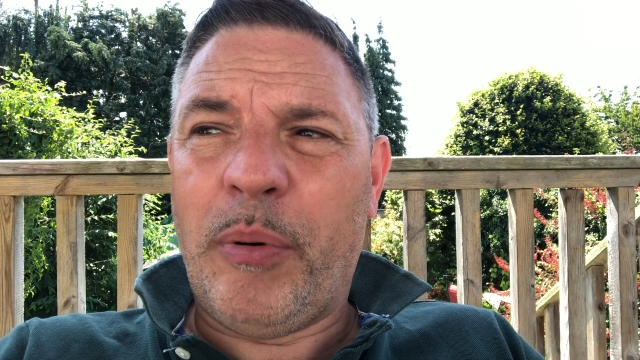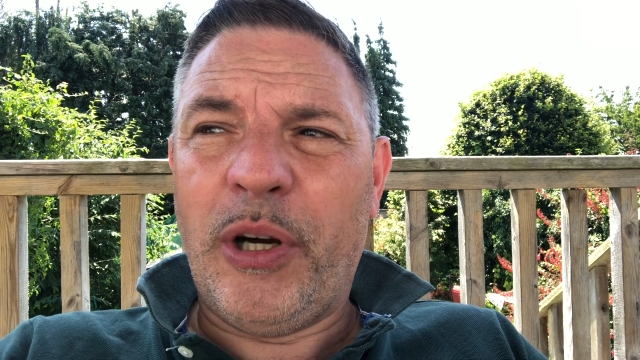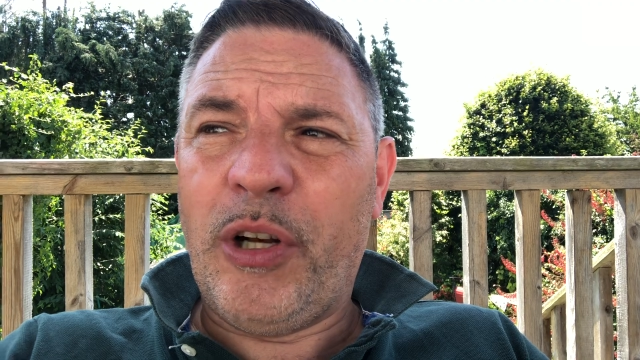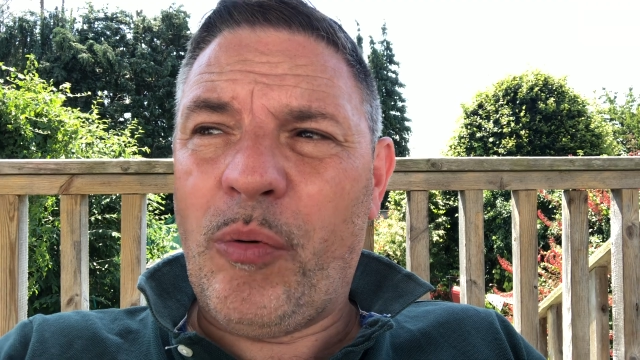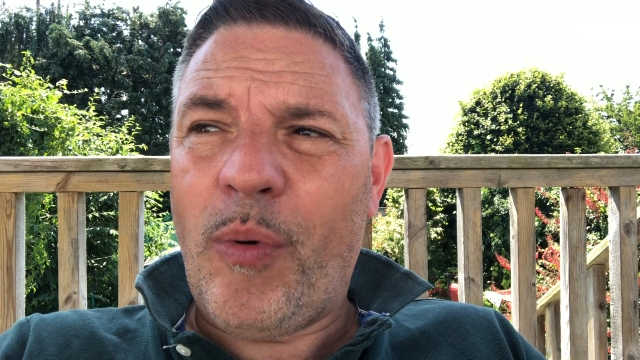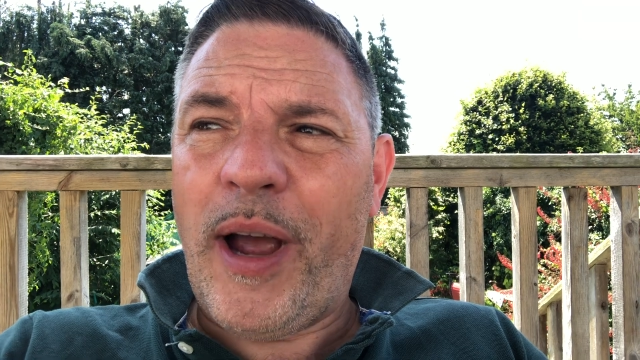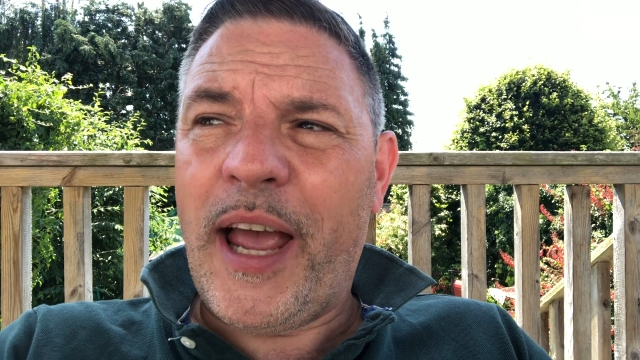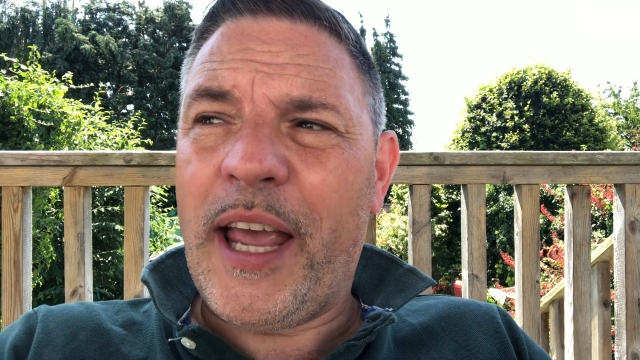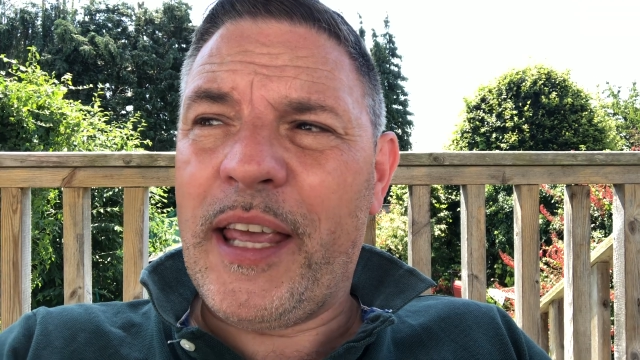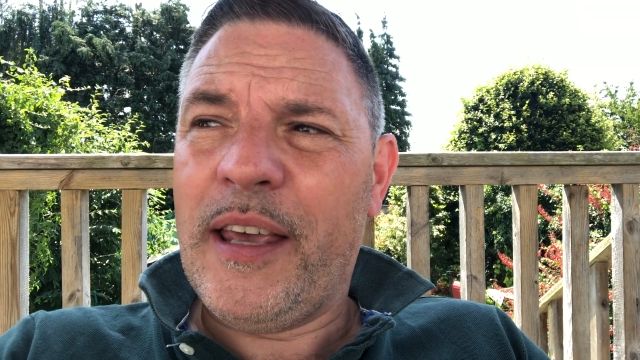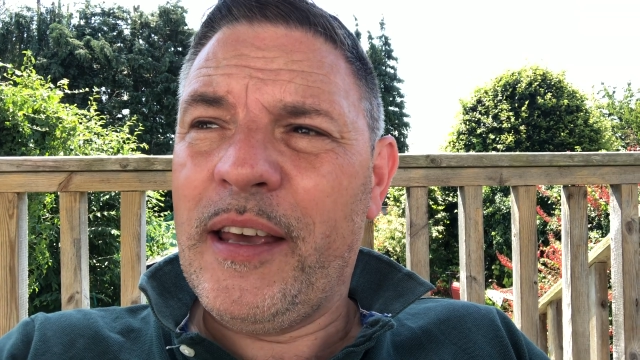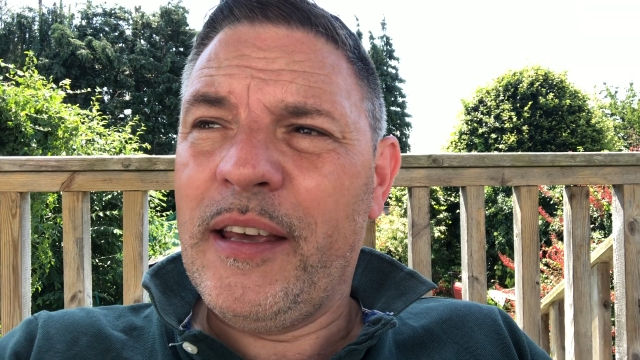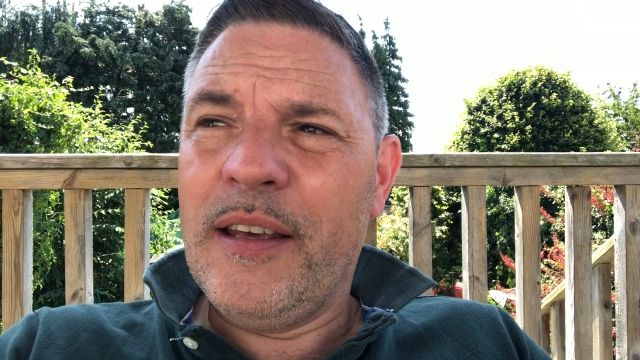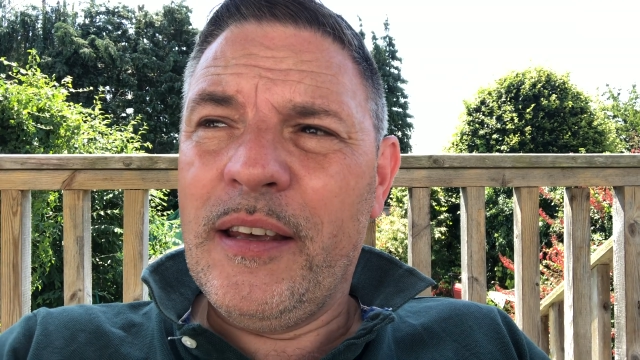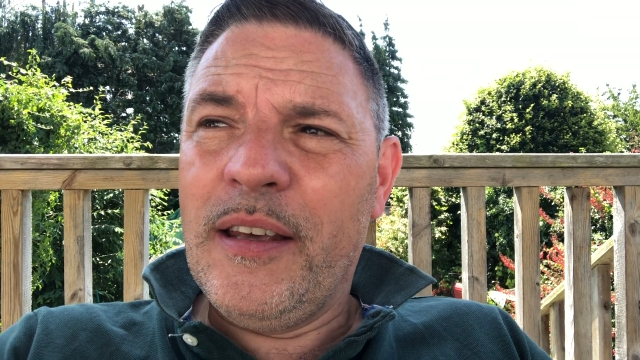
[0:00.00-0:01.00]
by the way,
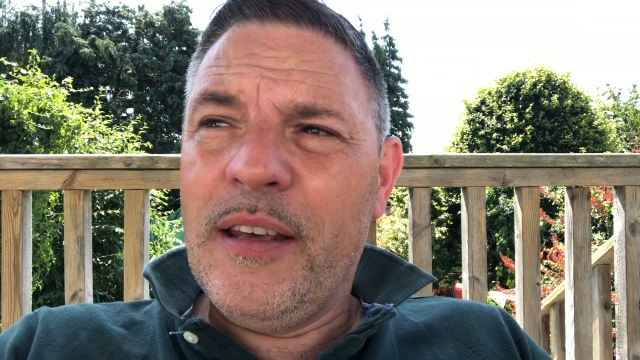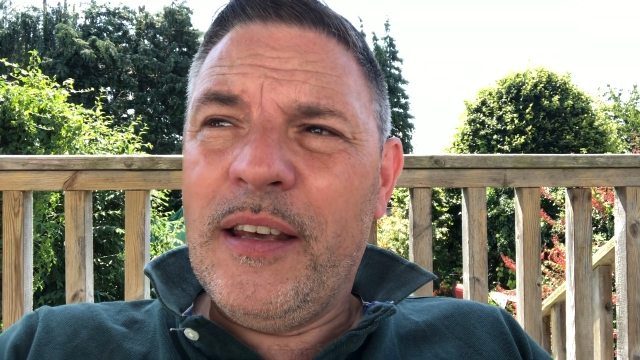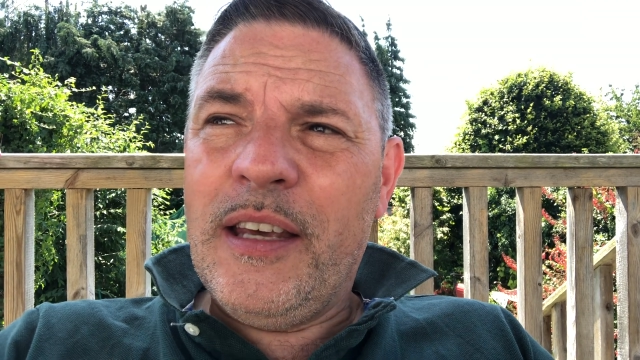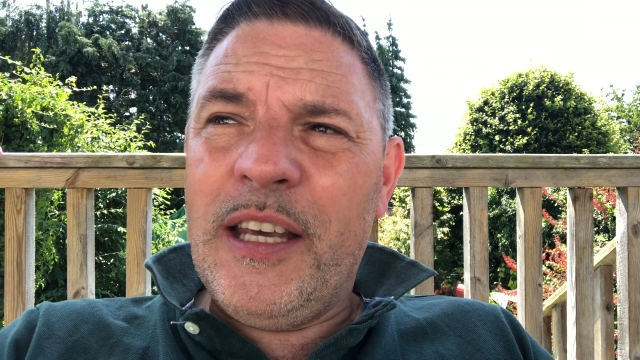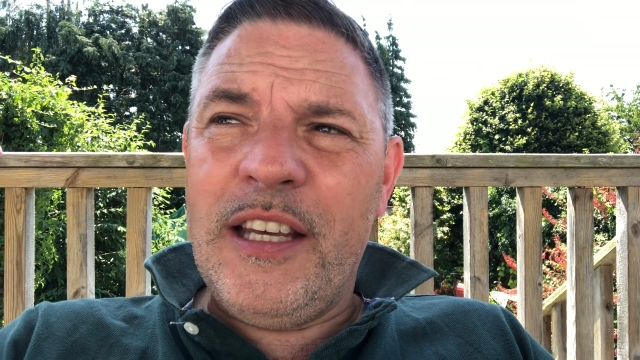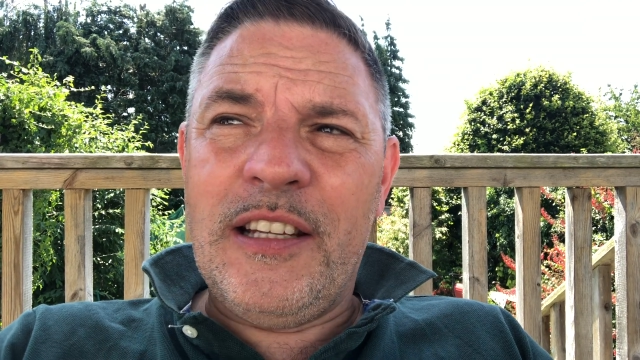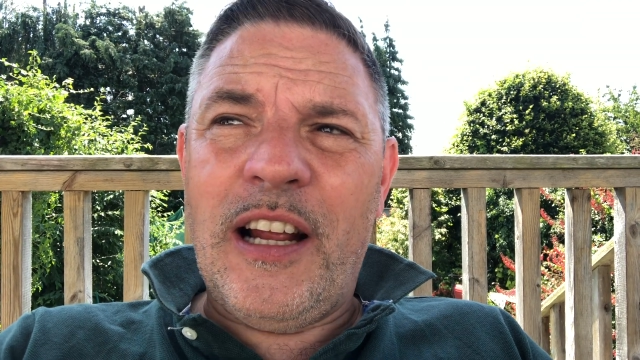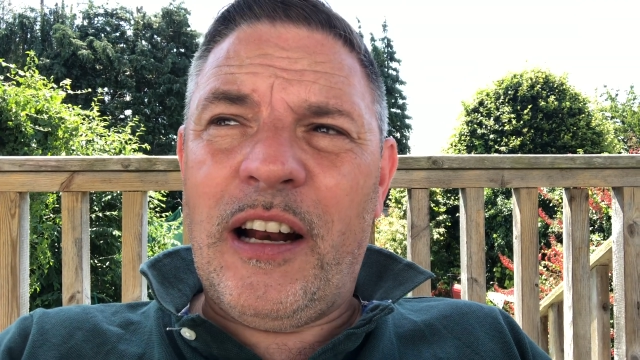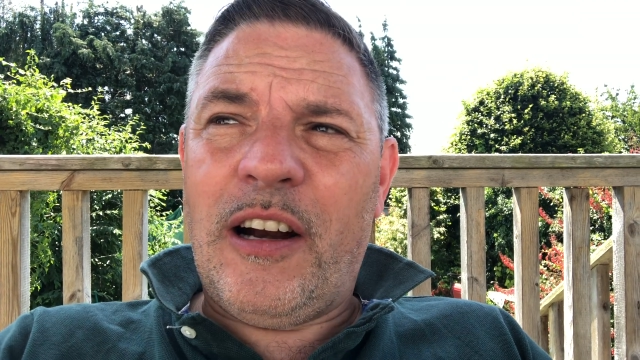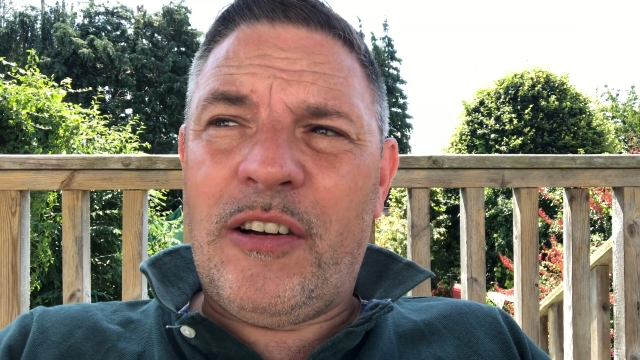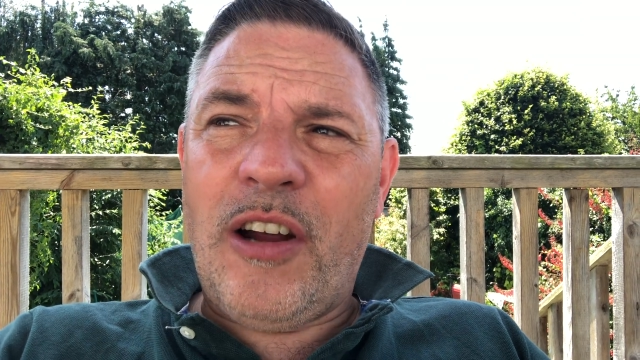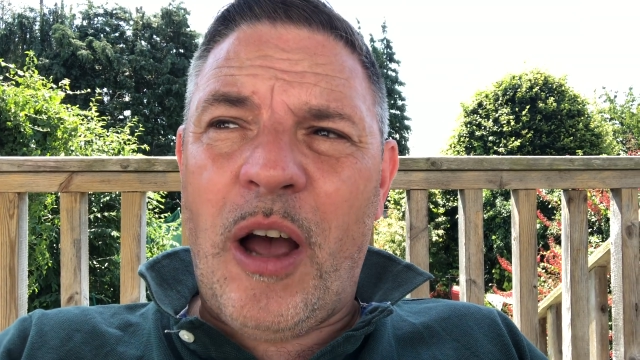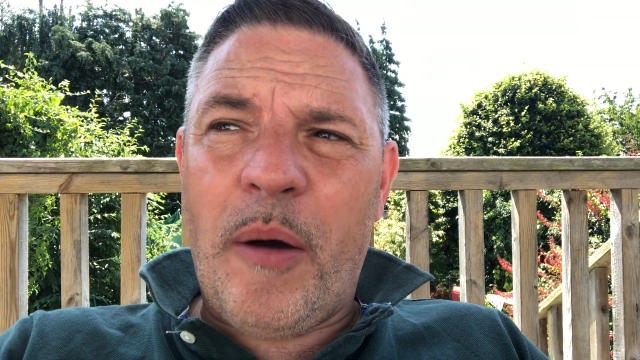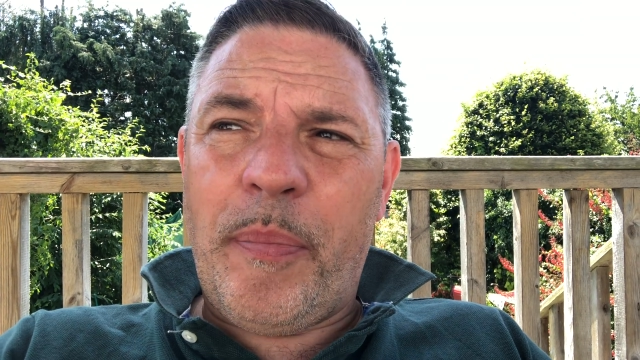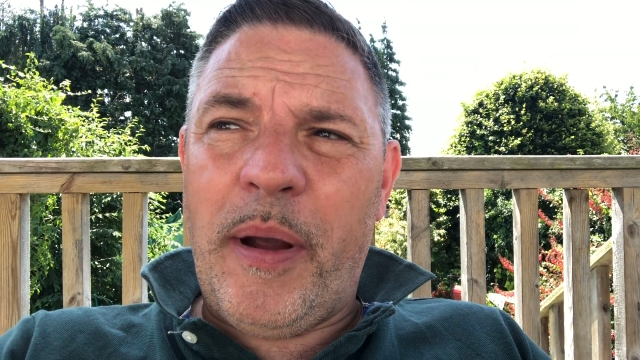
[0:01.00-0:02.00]
he's not our
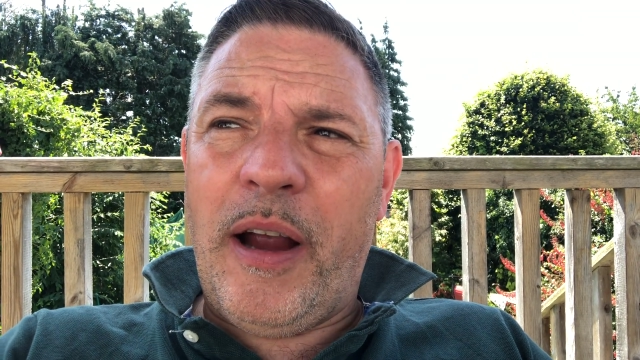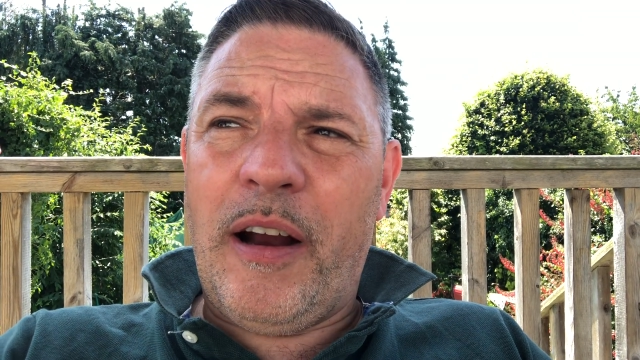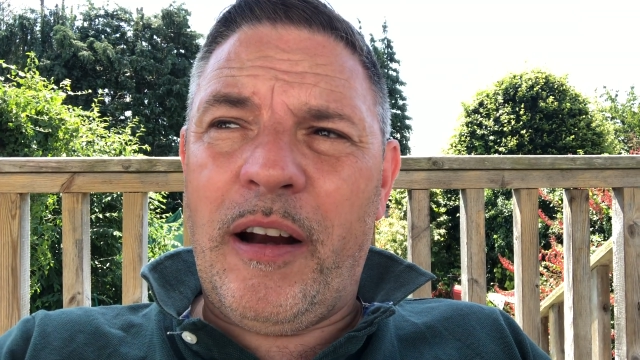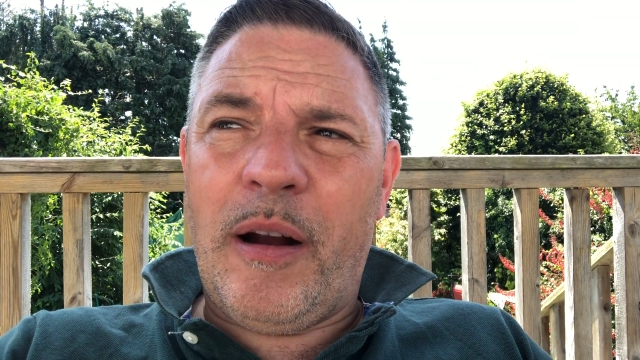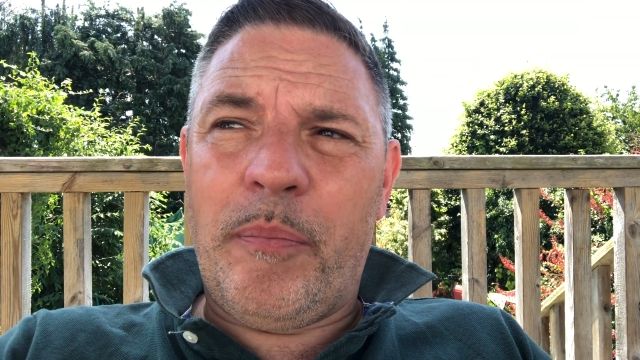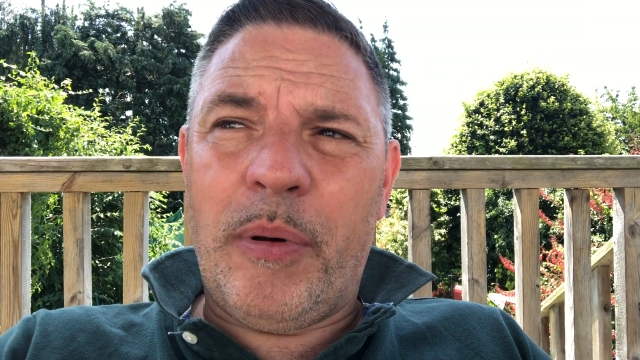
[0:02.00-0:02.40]
top earner,